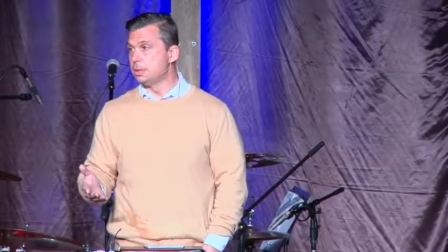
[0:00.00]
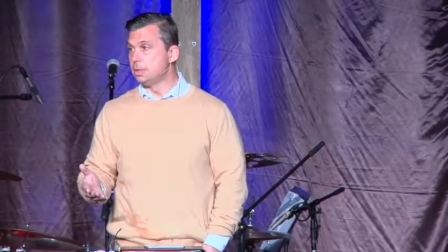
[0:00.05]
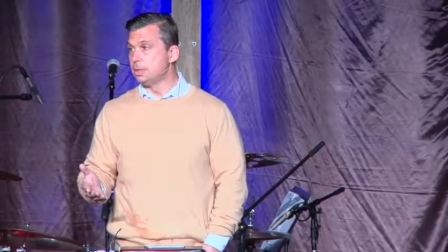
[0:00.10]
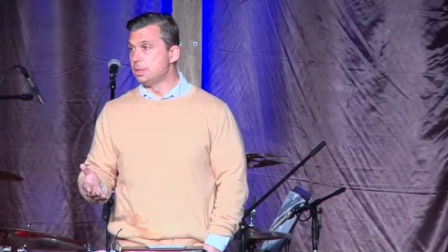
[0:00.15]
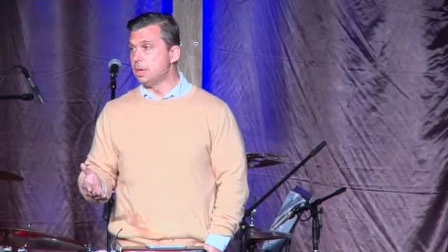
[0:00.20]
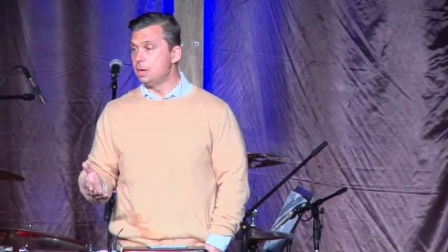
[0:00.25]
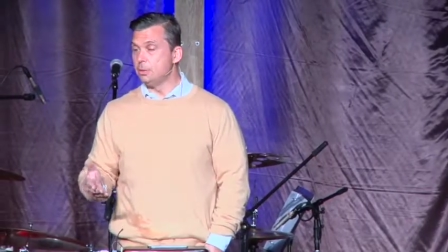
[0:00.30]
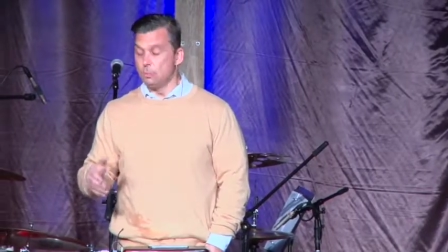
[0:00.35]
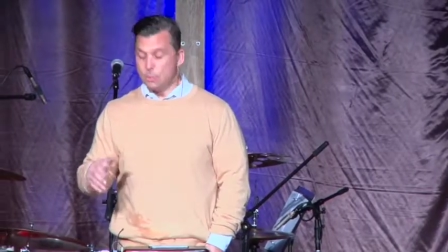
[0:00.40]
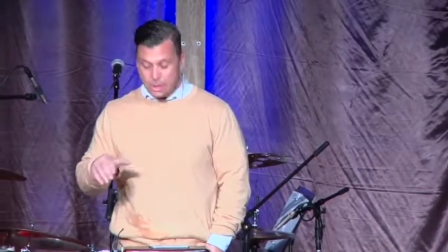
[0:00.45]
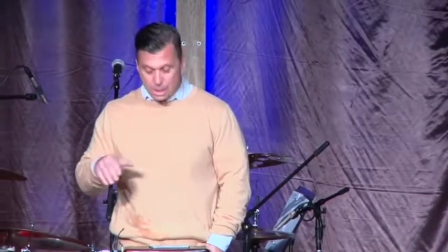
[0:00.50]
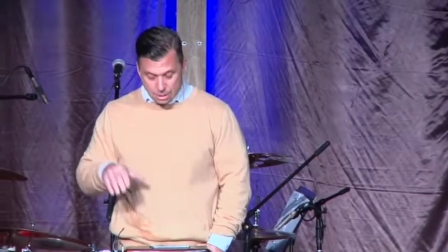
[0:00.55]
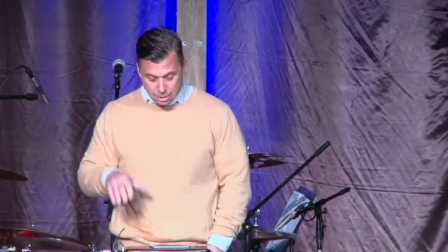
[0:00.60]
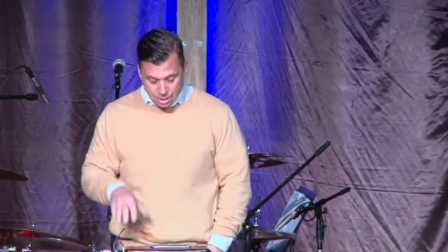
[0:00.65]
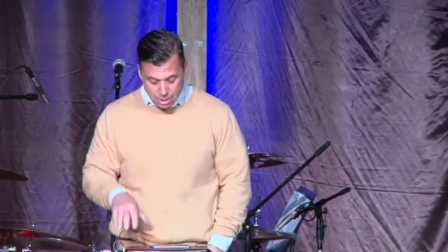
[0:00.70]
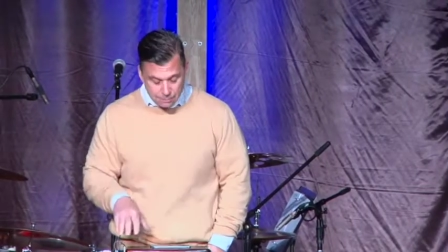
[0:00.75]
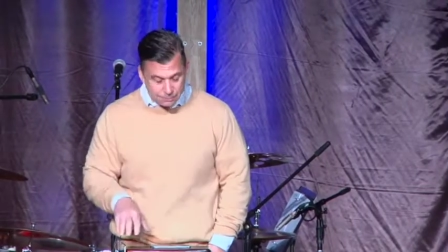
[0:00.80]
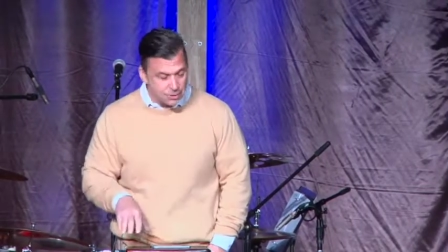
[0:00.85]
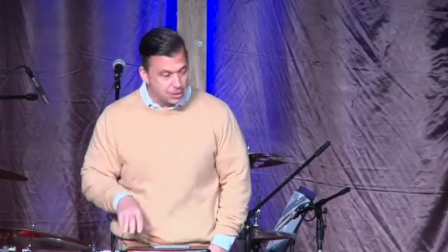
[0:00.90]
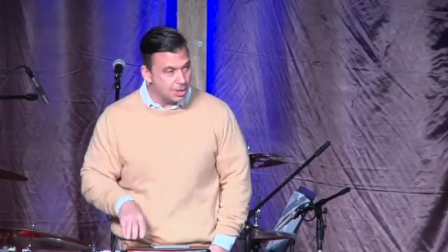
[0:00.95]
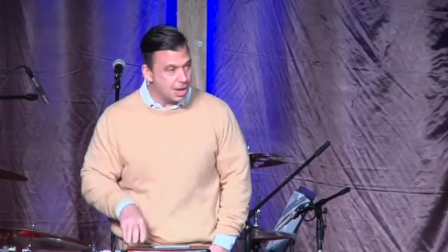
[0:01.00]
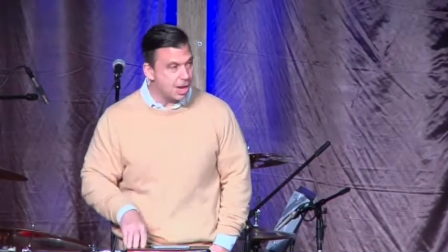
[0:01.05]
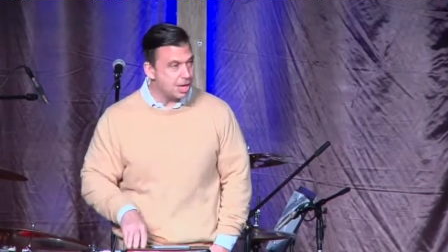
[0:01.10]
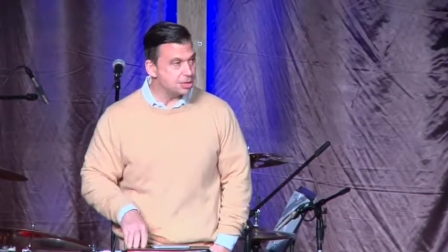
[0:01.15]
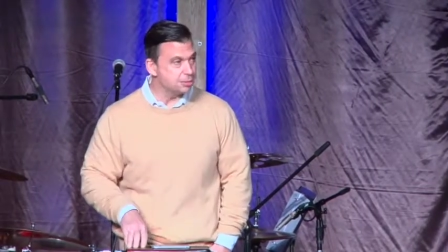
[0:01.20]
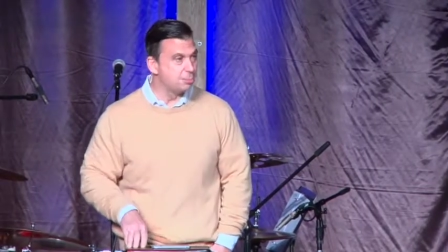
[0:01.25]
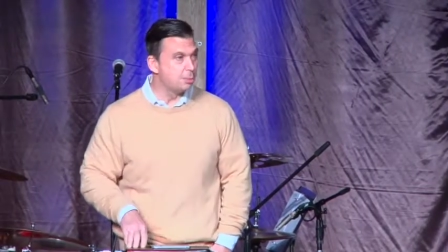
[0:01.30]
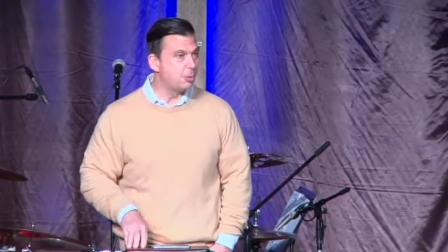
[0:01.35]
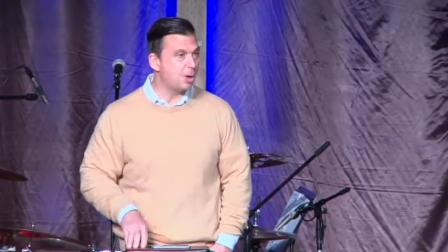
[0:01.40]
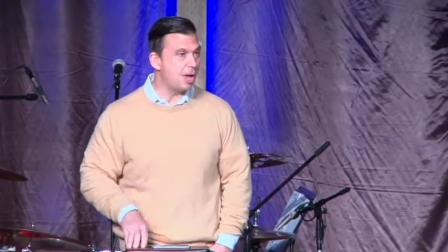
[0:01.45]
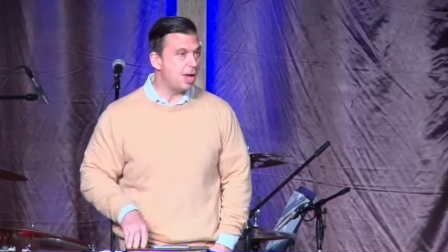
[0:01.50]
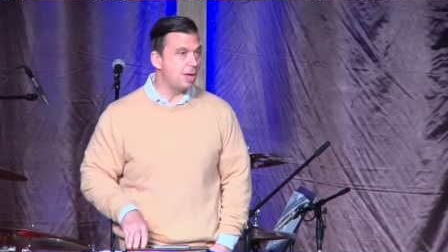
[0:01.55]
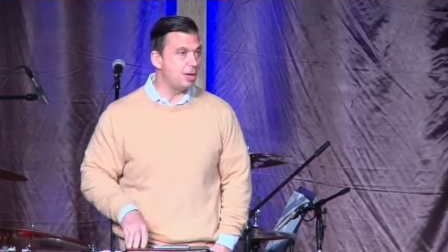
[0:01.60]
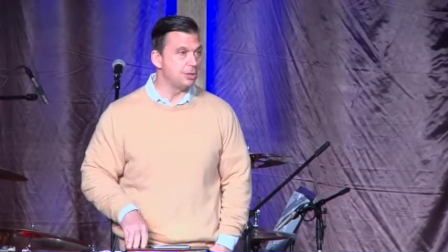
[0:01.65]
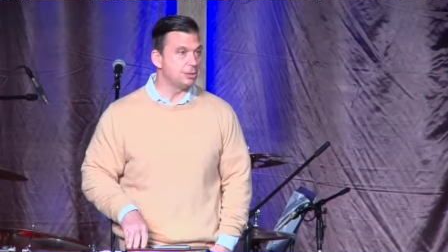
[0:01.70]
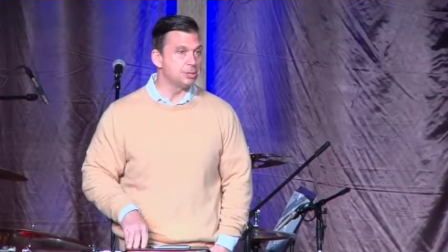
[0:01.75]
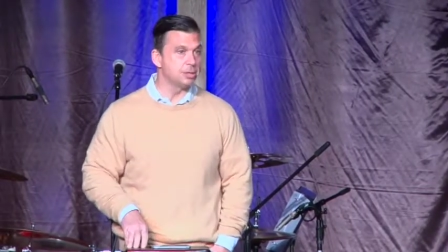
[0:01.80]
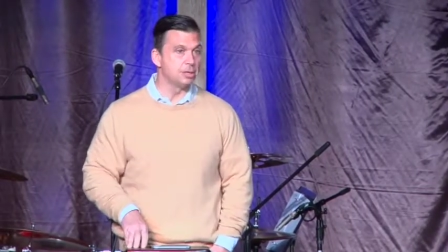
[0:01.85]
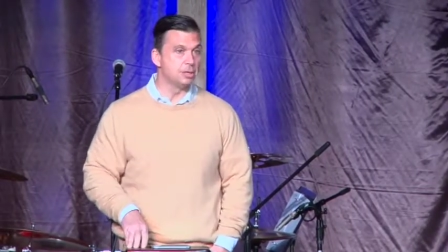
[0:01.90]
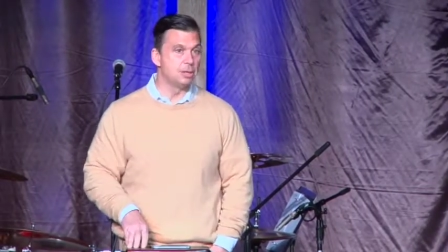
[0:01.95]
And we live the gospel
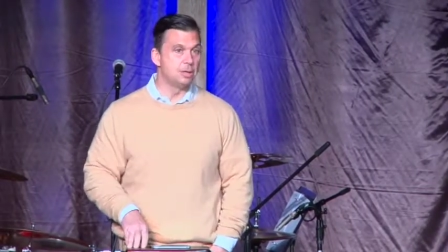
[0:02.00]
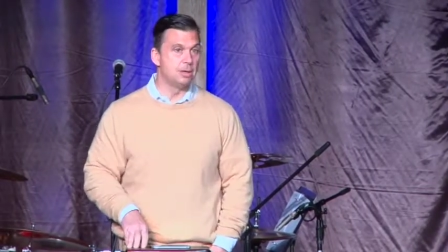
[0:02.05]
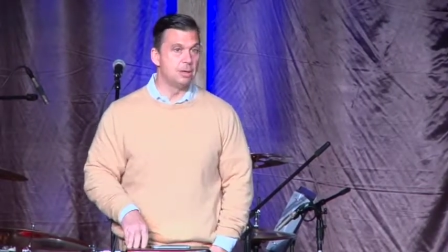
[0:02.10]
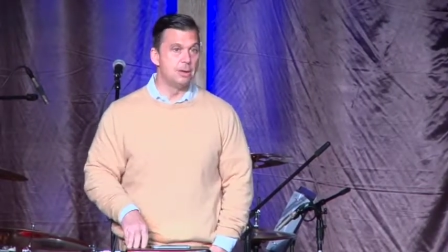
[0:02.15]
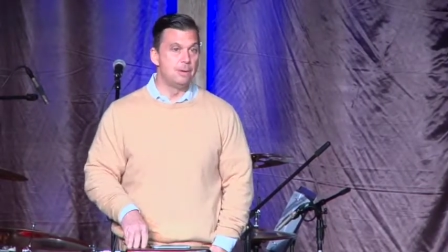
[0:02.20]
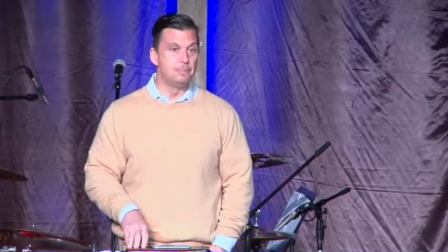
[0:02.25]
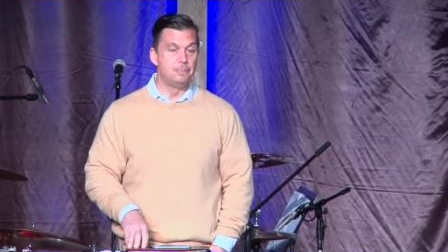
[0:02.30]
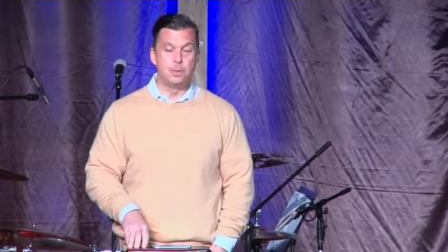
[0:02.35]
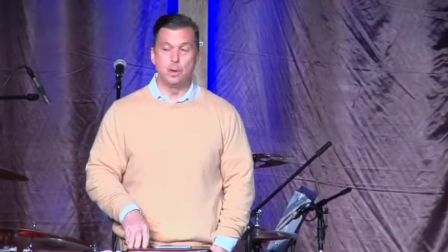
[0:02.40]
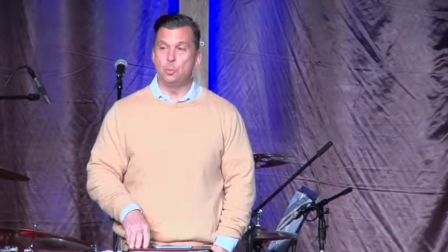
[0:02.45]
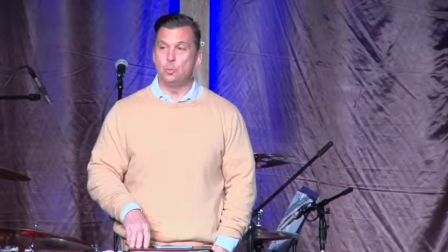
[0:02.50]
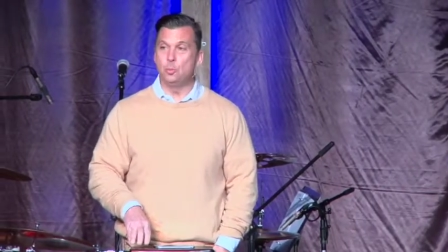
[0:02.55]
out that